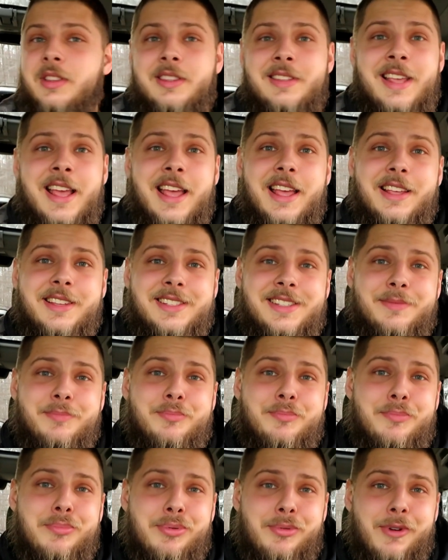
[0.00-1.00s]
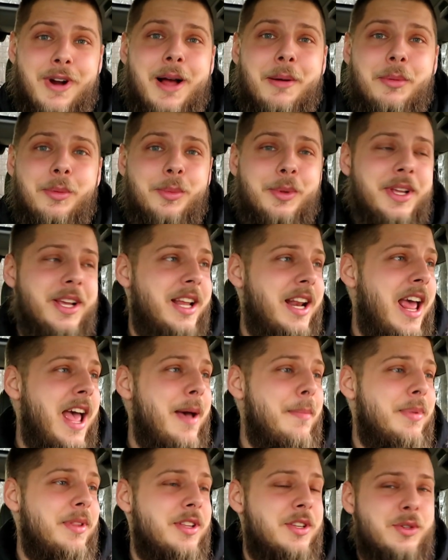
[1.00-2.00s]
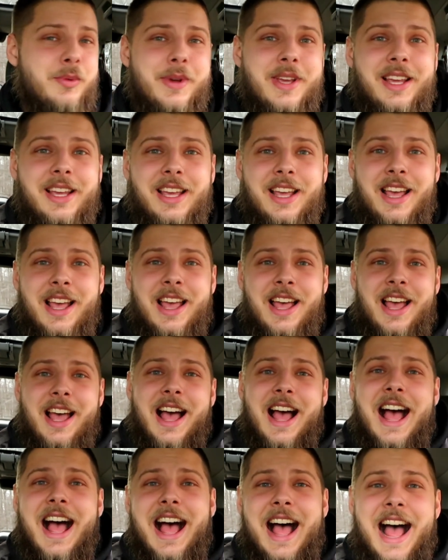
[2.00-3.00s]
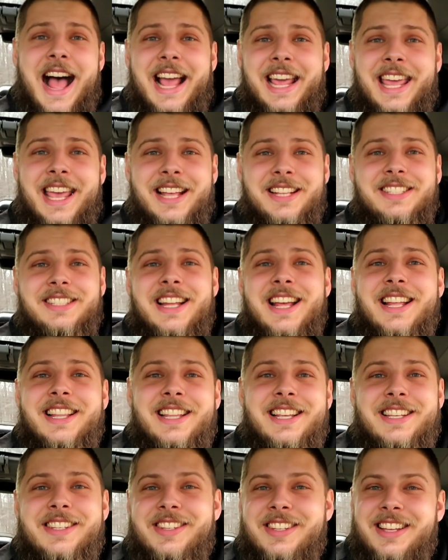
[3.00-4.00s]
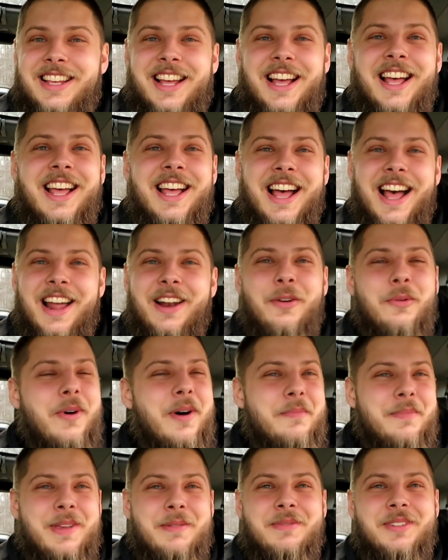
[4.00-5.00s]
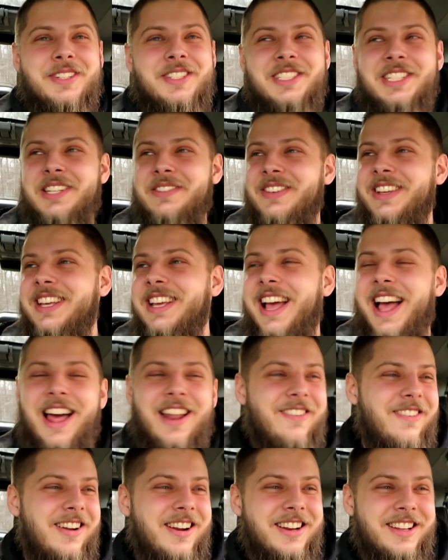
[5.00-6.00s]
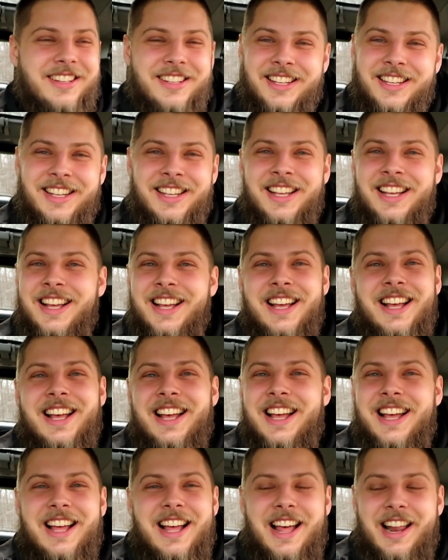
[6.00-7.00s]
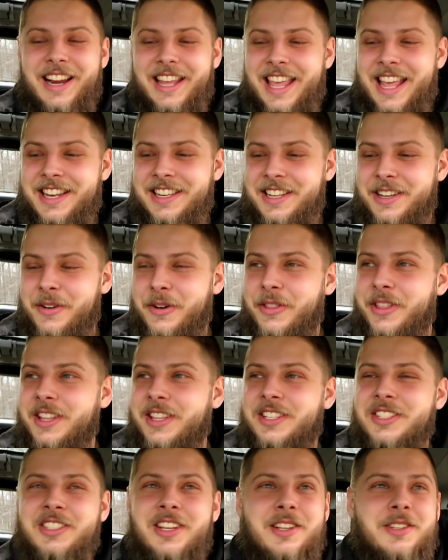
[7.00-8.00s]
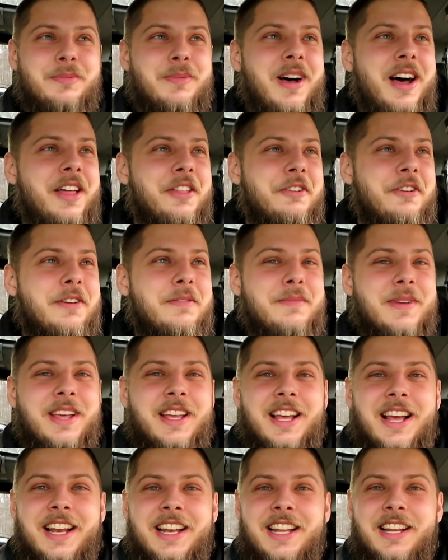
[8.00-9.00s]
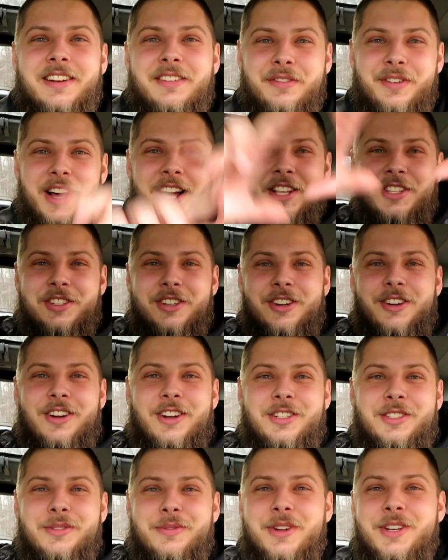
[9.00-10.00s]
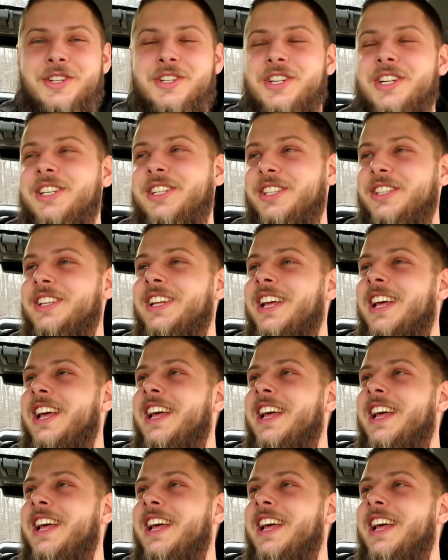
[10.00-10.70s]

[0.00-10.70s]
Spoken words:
Tint is probably gonna happen this week. I can't stand this. I don't want people to see me. I can't deal with it. The sun's bothering me. I need a visor across the windshield.